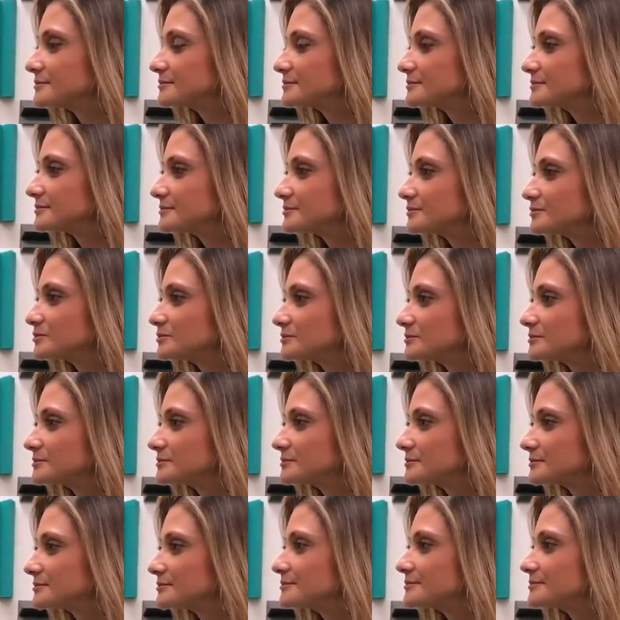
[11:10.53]

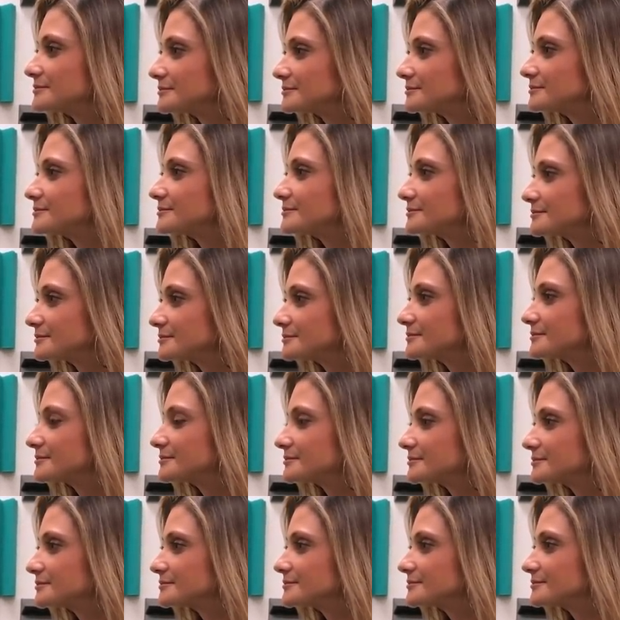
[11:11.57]

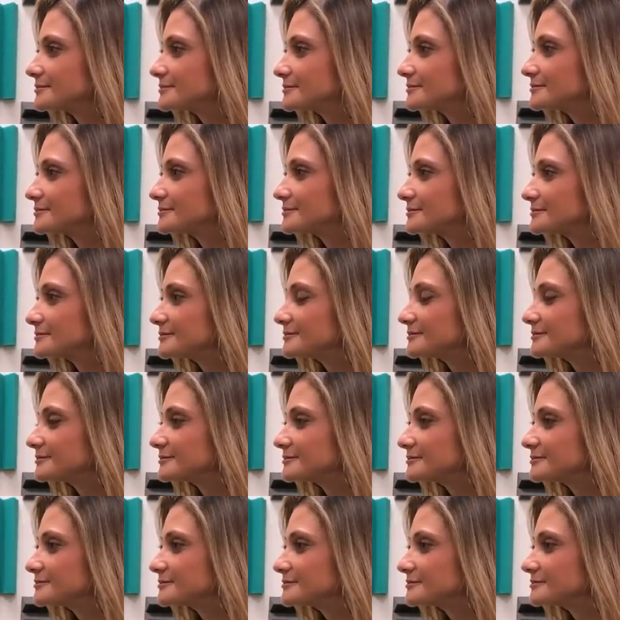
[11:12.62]

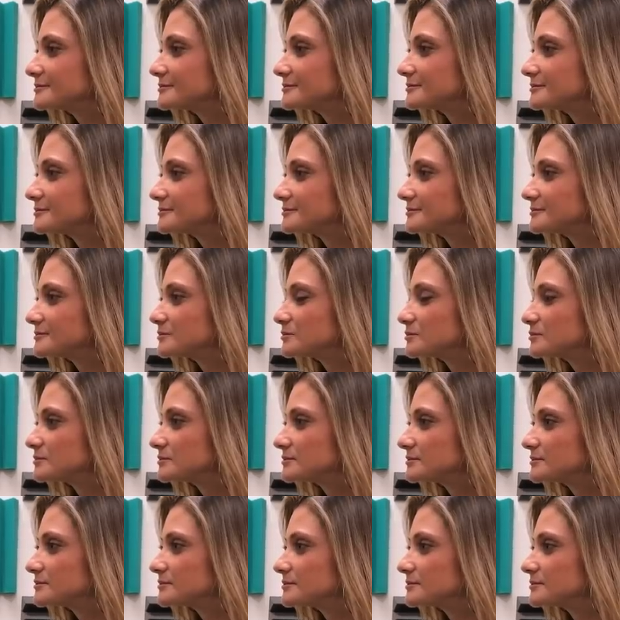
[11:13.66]

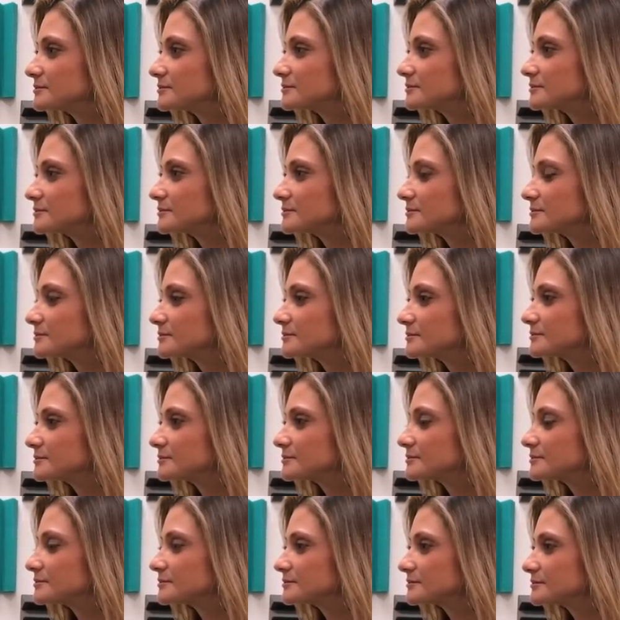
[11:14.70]

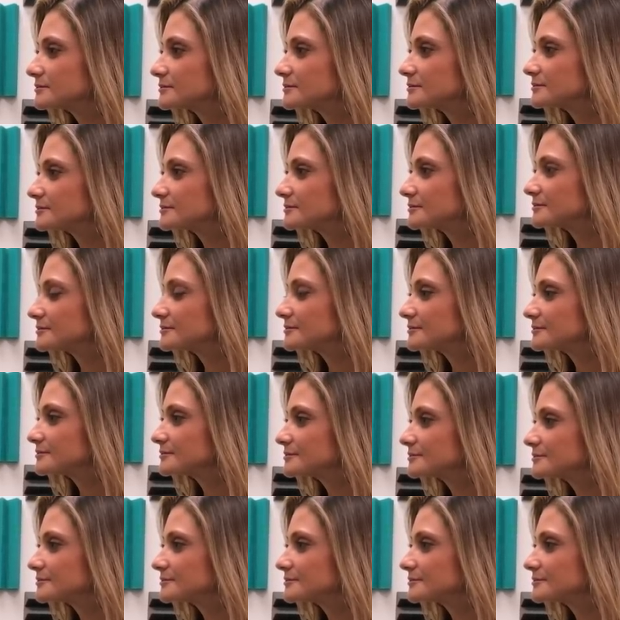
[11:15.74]
This person isn't speaking.